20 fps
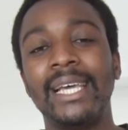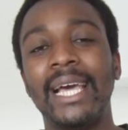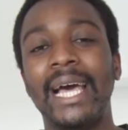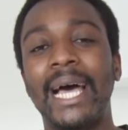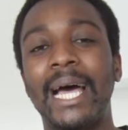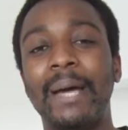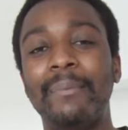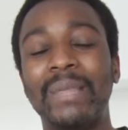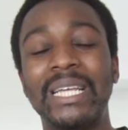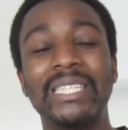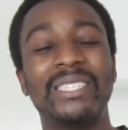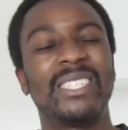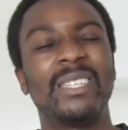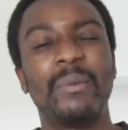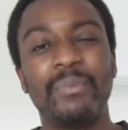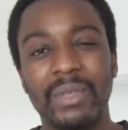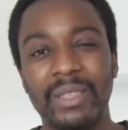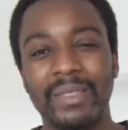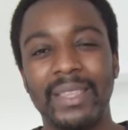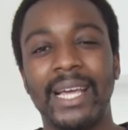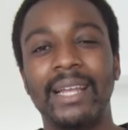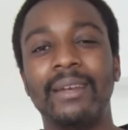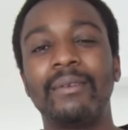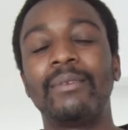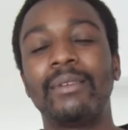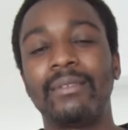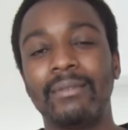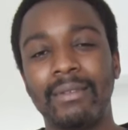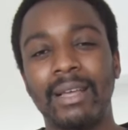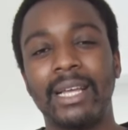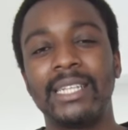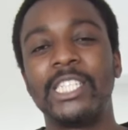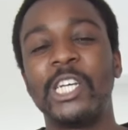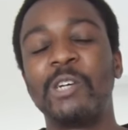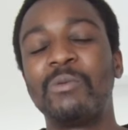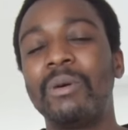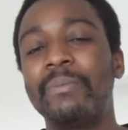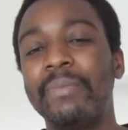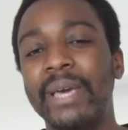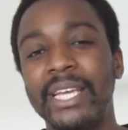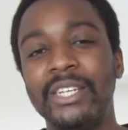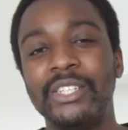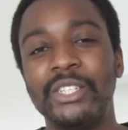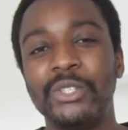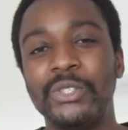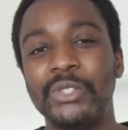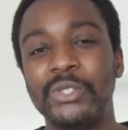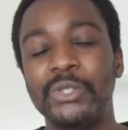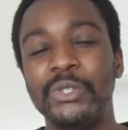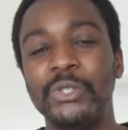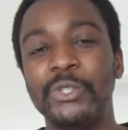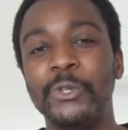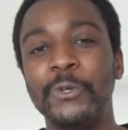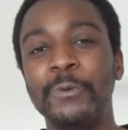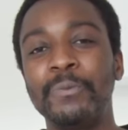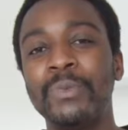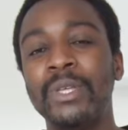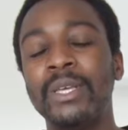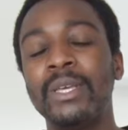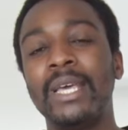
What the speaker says: That's something that I tell my patients to do.